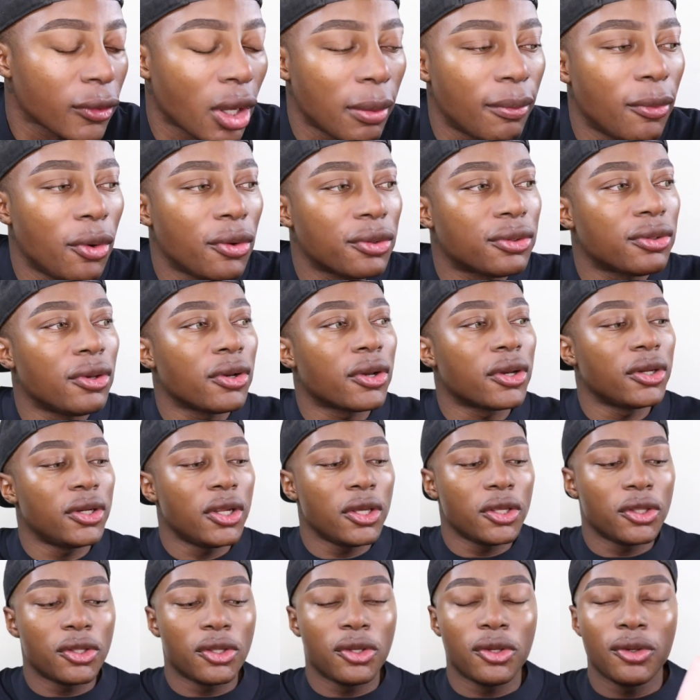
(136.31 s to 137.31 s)
I'm also
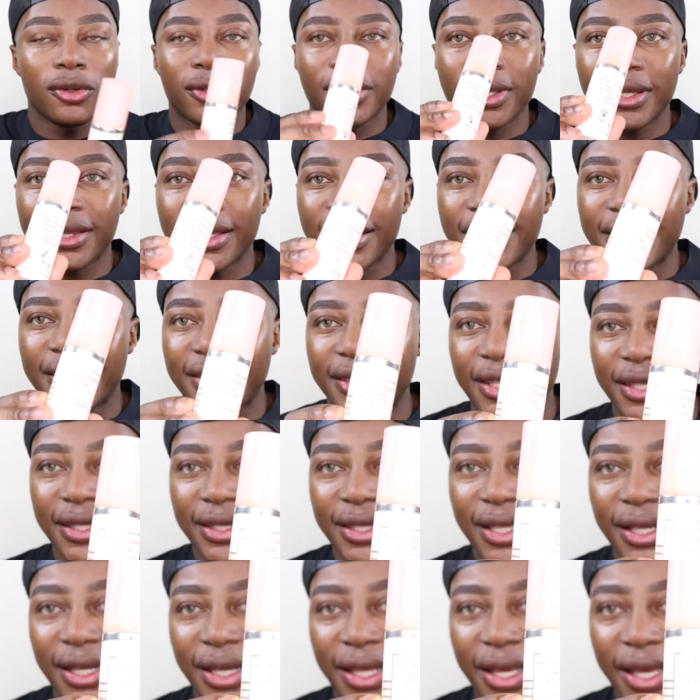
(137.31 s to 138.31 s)
gonna use the
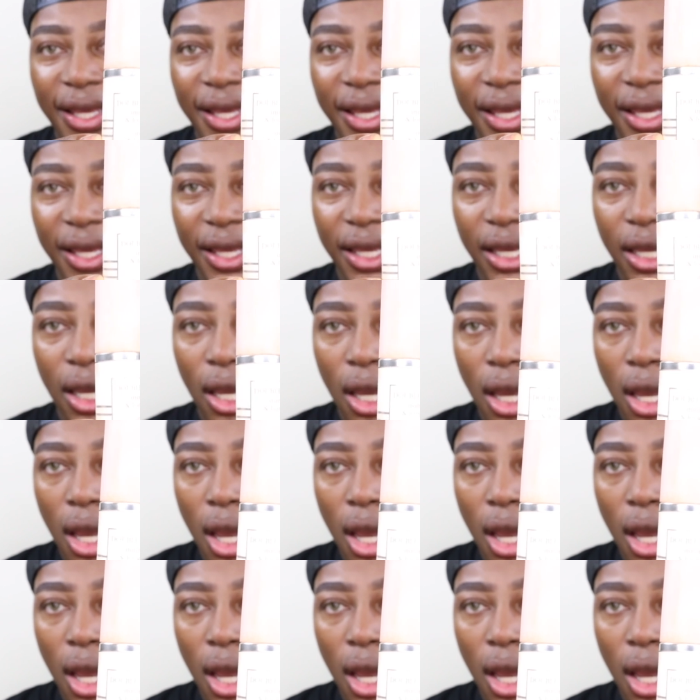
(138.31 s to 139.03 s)
Sicily